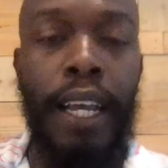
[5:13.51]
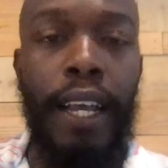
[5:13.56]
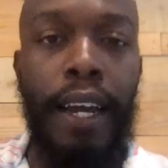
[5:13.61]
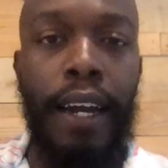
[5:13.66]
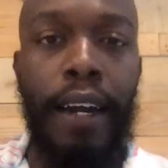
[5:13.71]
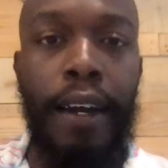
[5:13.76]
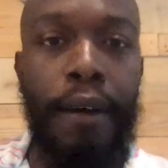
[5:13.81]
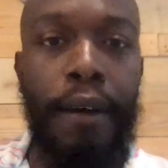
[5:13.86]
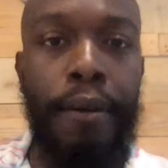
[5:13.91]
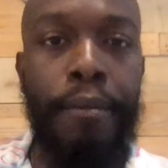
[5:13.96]

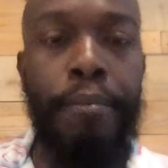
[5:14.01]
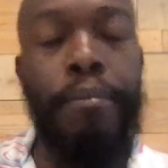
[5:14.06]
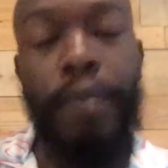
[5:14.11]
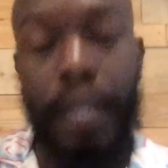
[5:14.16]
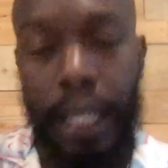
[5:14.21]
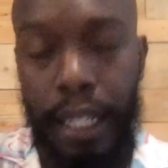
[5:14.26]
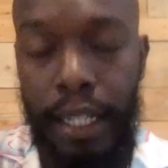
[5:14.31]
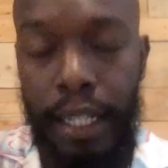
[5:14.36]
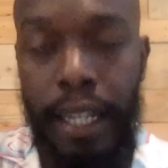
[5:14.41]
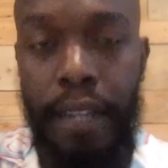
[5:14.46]

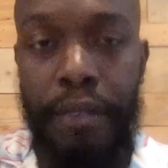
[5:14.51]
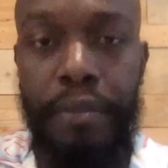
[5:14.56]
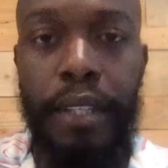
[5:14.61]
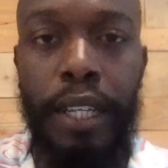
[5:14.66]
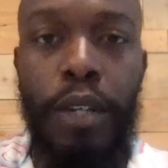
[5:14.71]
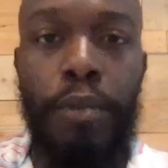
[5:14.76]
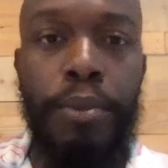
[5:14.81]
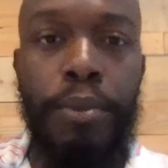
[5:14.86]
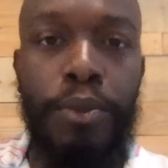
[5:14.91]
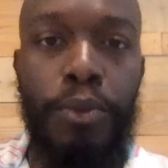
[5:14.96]
can definitely
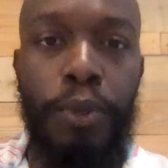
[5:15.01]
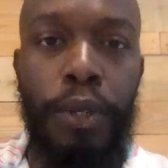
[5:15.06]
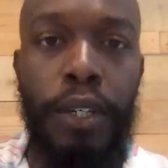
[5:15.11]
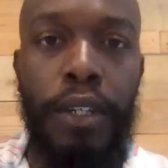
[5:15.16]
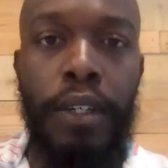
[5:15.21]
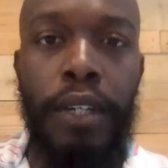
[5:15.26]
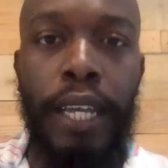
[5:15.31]
help as well.